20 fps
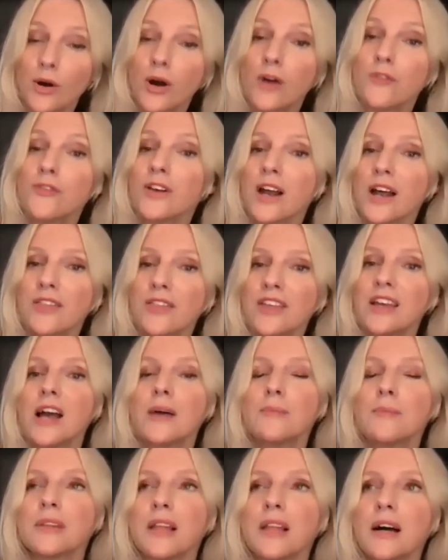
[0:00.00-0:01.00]
off. And I think
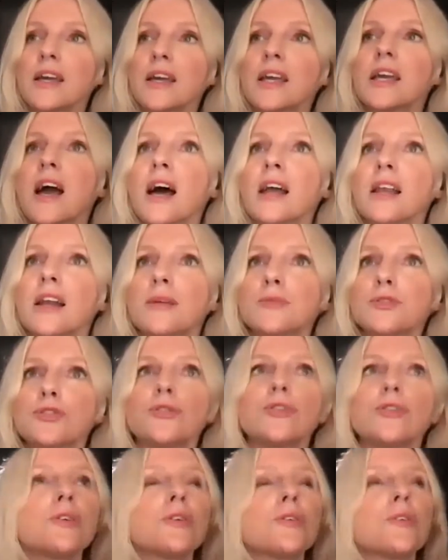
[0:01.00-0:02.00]
I'm lucky, and I'm sure
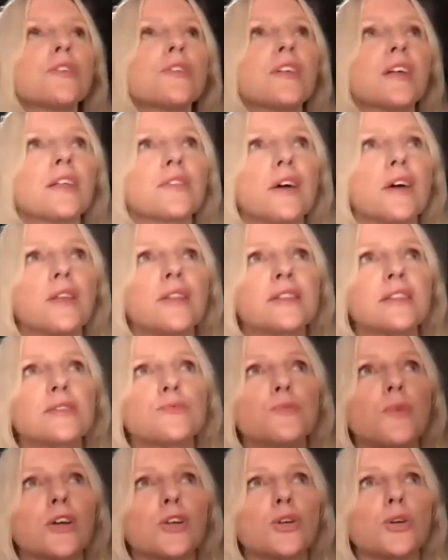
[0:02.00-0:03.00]
you think that this is
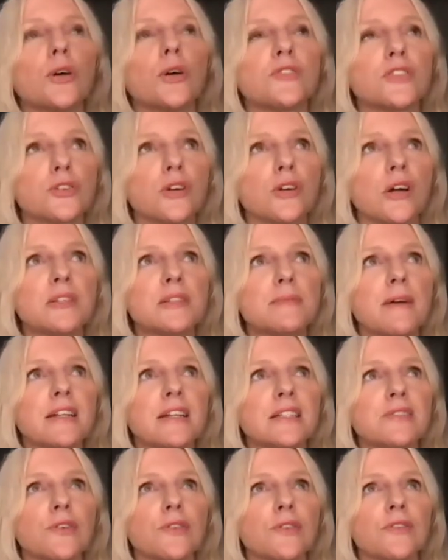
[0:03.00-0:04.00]
why you have such a great
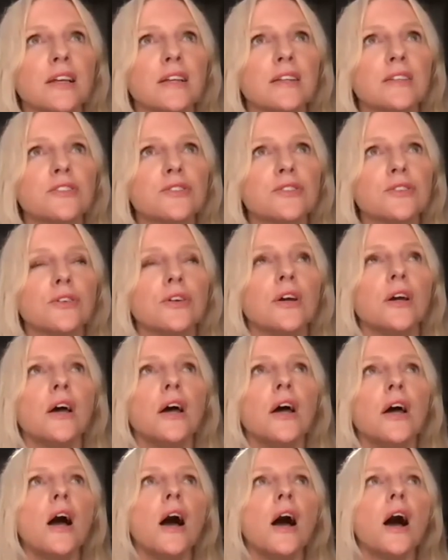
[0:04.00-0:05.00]
perspective on things too.
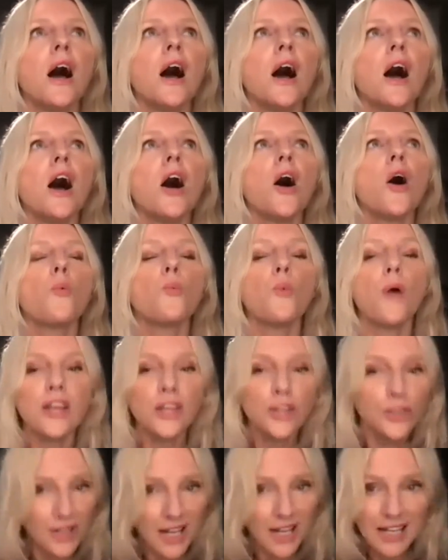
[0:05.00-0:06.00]
When
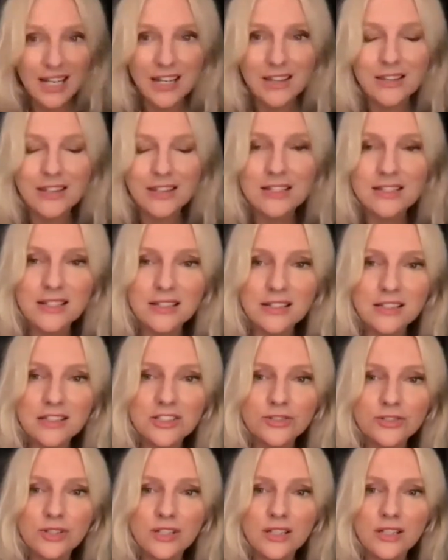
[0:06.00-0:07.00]
you get in this
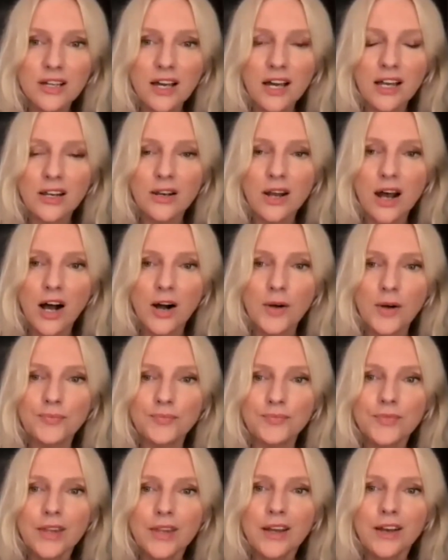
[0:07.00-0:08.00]
industry, and
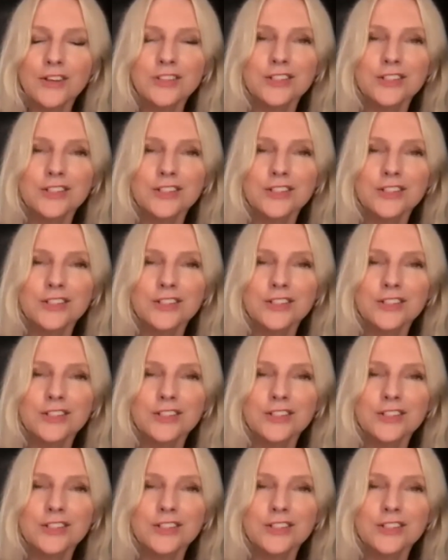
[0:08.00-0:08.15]
because